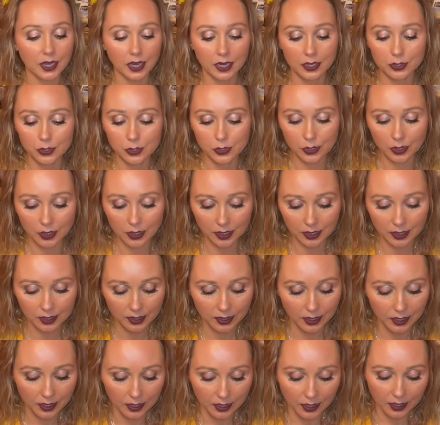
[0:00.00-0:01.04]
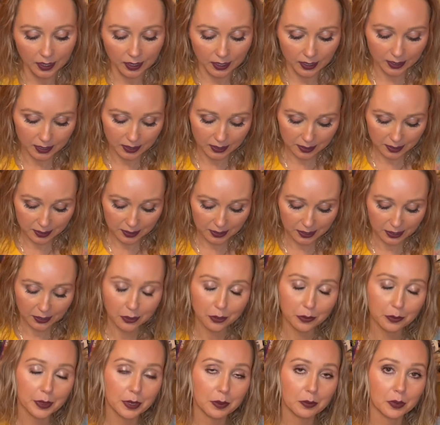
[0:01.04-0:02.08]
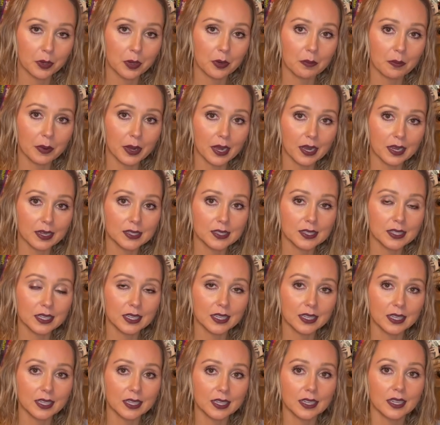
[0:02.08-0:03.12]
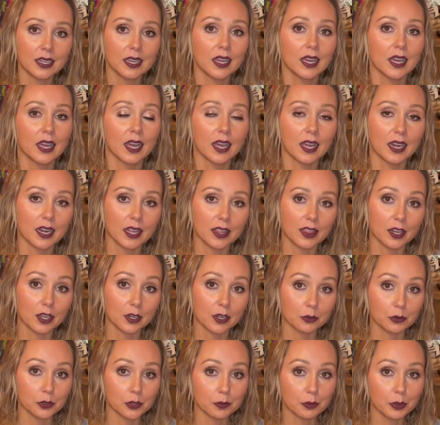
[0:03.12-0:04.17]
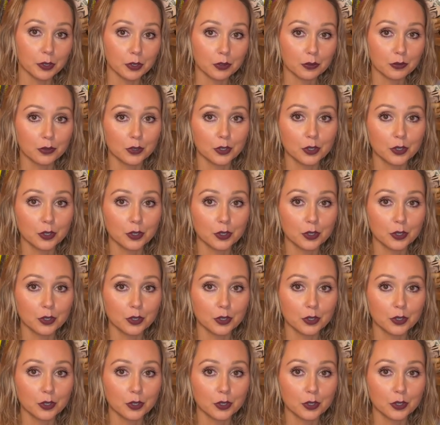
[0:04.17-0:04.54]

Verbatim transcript: I saw uh, other people unboxing it and I thought it was beautiful.